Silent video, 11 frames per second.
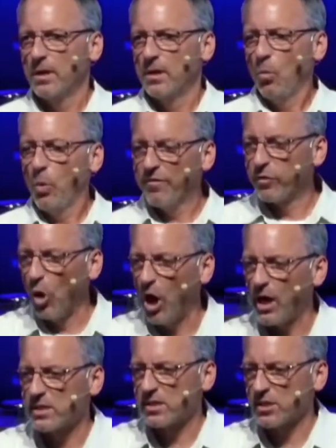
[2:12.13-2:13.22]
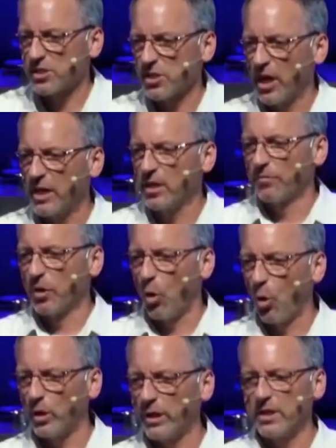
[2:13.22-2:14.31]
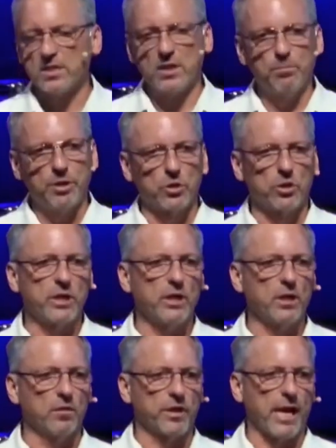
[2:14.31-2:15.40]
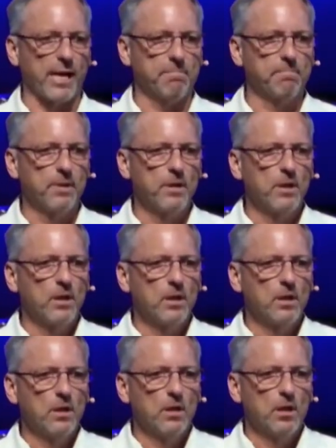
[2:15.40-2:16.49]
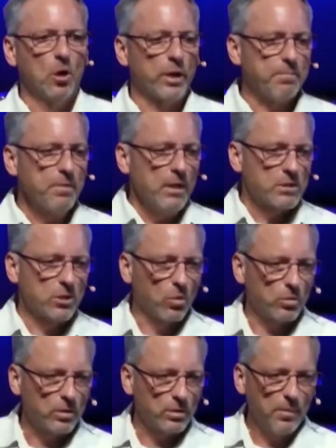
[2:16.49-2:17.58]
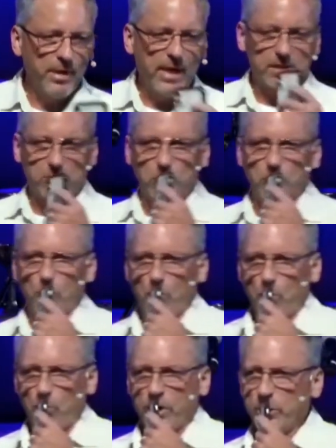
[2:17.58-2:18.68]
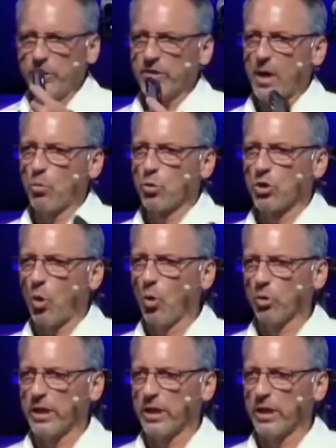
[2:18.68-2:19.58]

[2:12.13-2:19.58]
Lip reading: We've lost sight of the holiness and purity of God. Okay, so let me ask you, when you hear that word holy,